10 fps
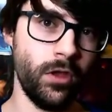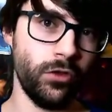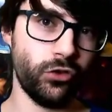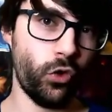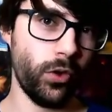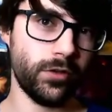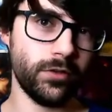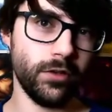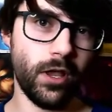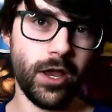So it's
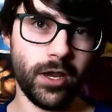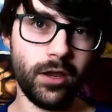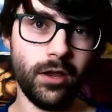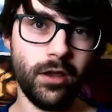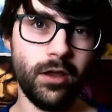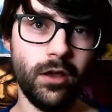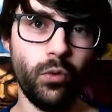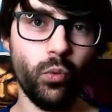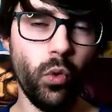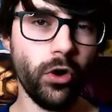like
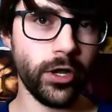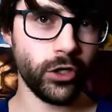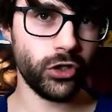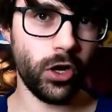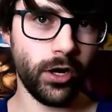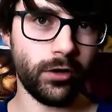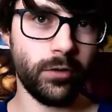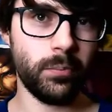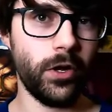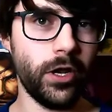Warning Shot,
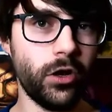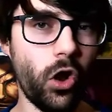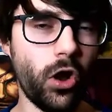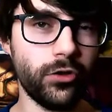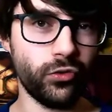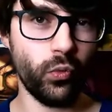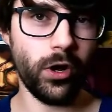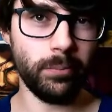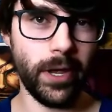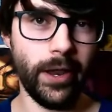but it costs
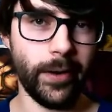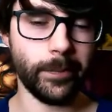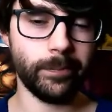1 mana.